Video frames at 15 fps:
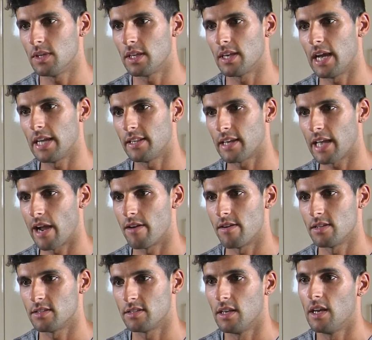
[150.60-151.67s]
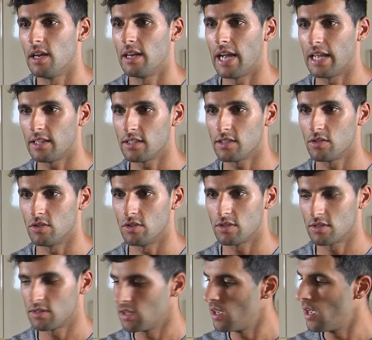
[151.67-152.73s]
we can add the carrots and add the
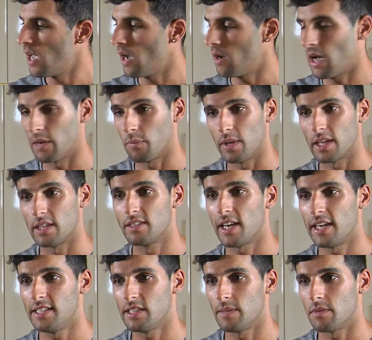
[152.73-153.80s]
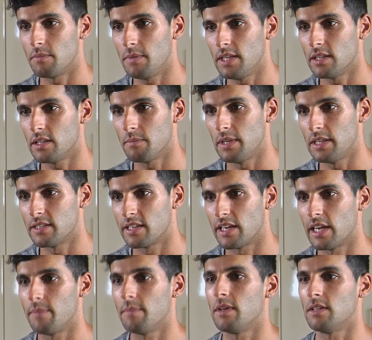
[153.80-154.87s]
sauce, and we can dice up the meat in the
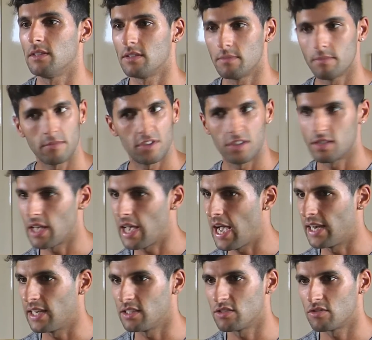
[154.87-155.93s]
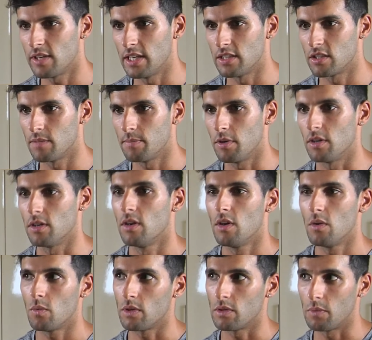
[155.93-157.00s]
meantime and just add it straight into the pot.
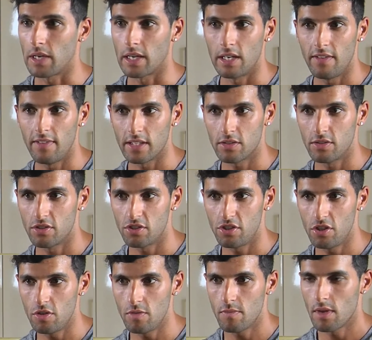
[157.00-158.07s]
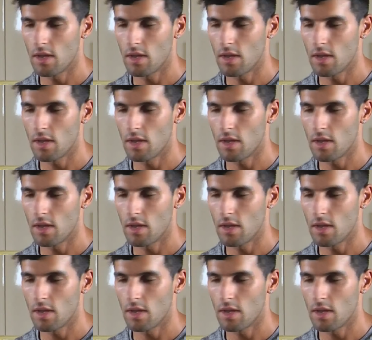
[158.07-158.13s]
And we can leave that to stew,